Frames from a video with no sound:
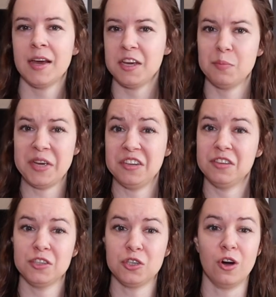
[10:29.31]
He
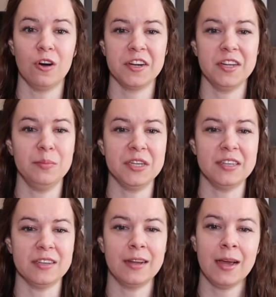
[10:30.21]
abandoned the car he'd been
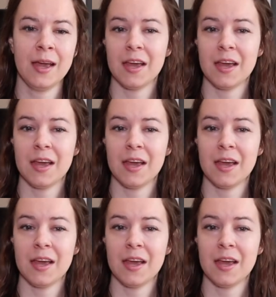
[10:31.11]
in